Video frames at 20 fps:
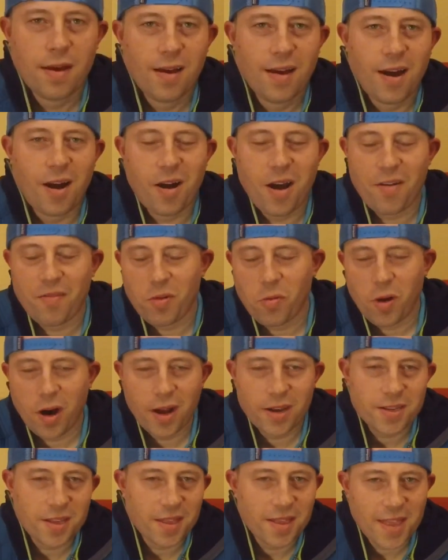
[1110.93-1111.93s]
All right,
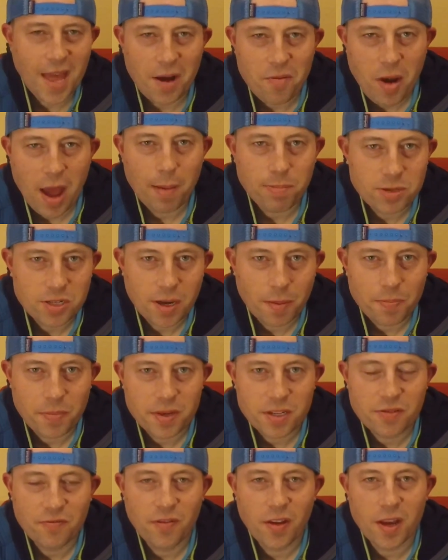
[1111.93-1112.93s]
everyone, that wraps up
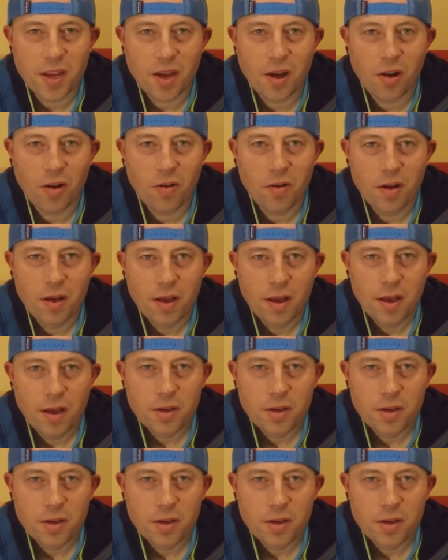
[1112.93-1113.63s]
this video.